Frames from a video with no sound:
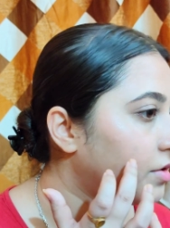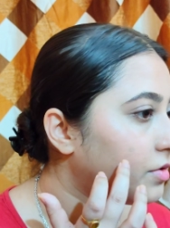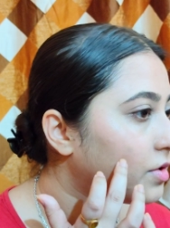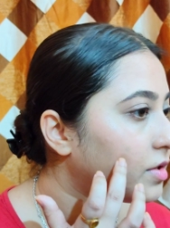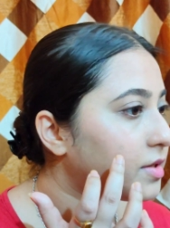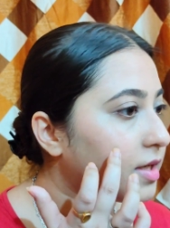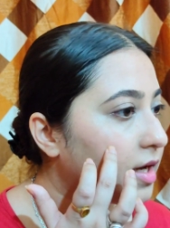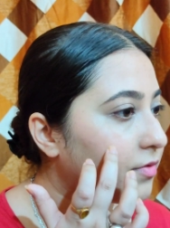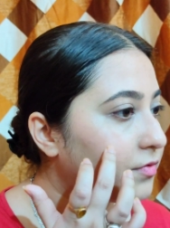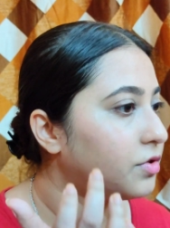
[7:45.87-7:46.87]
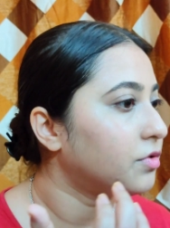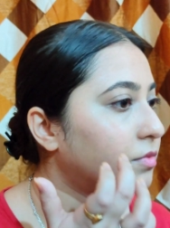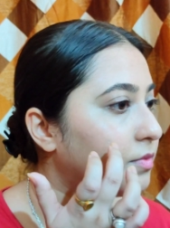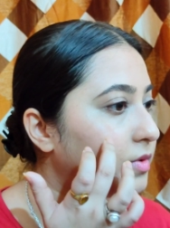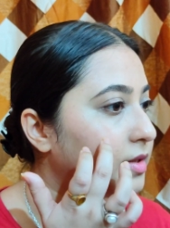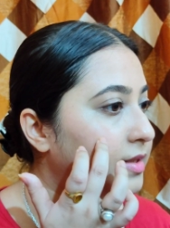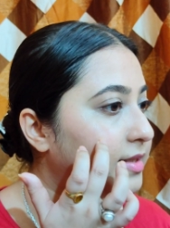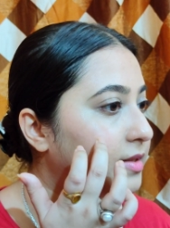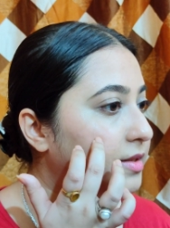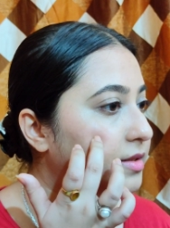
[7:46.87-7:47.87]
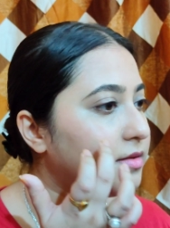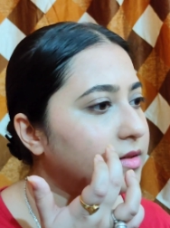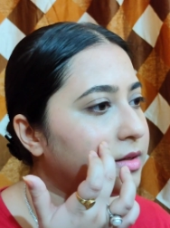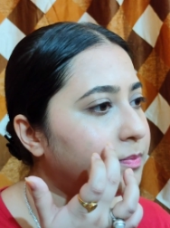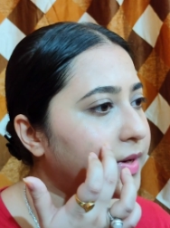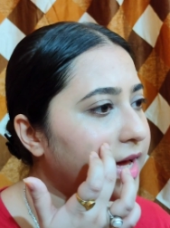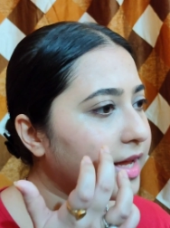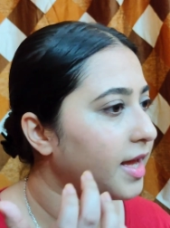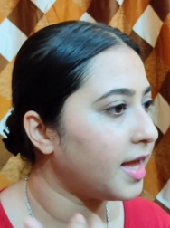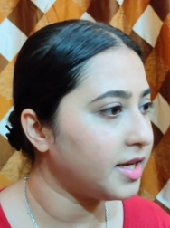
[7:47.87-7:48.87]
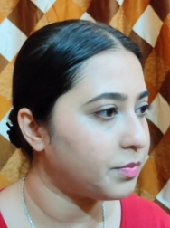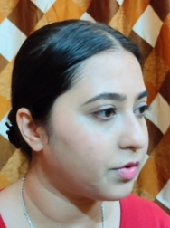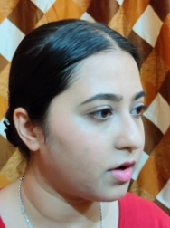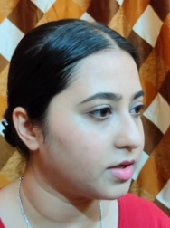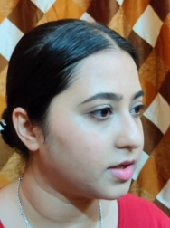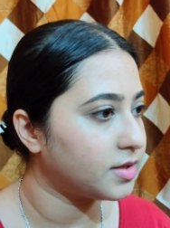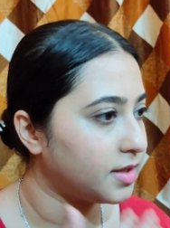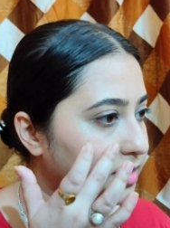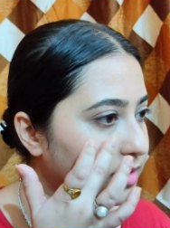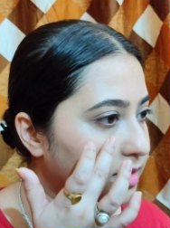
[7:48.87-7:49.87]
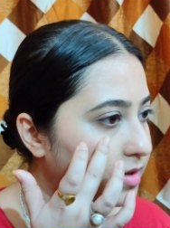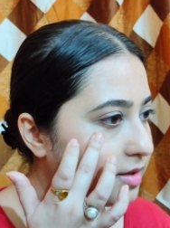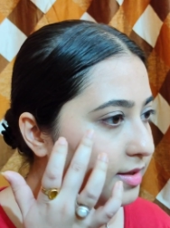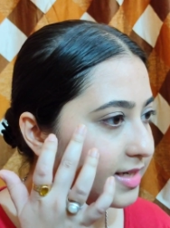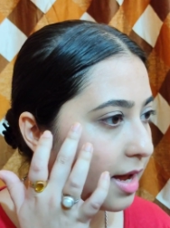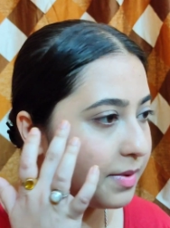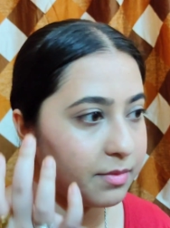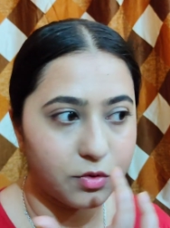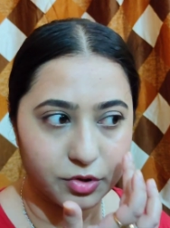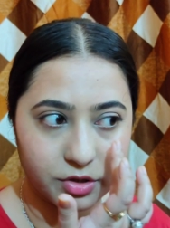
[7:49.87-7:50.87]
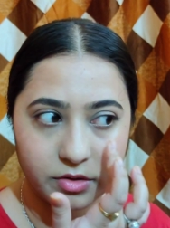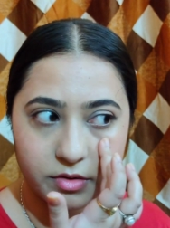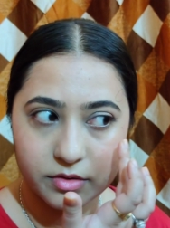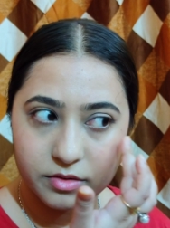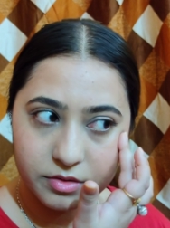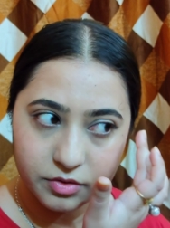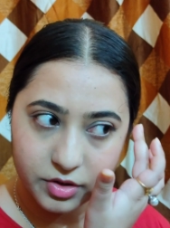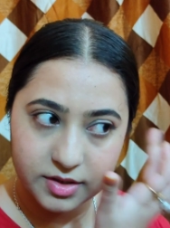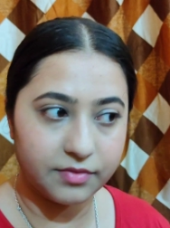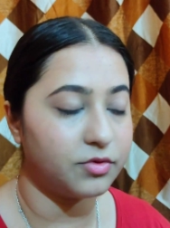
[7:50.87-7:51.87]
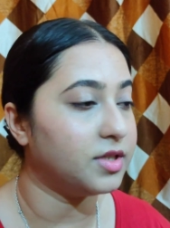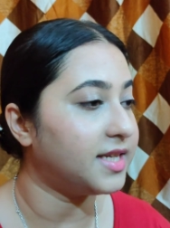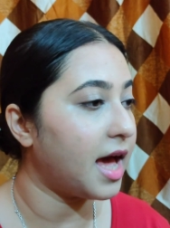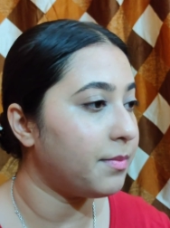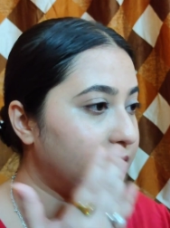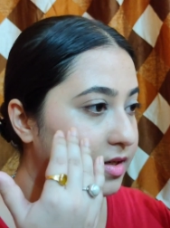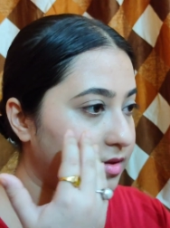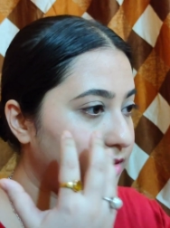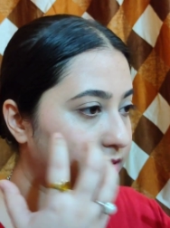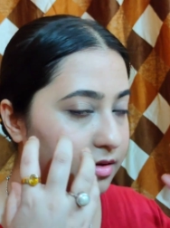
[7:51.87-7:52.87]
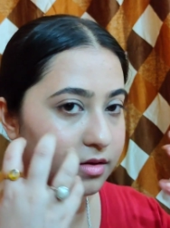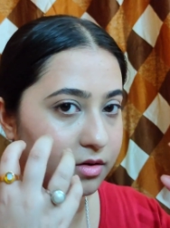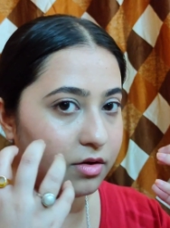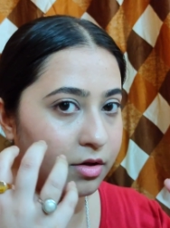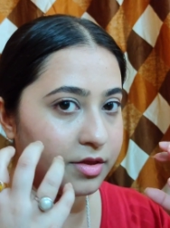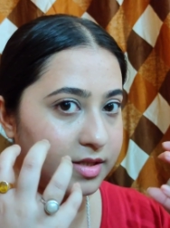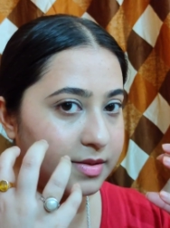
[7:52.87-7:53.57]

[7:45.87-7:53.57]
You just have to apply any product in dabbing motion. So you just have to dab it on the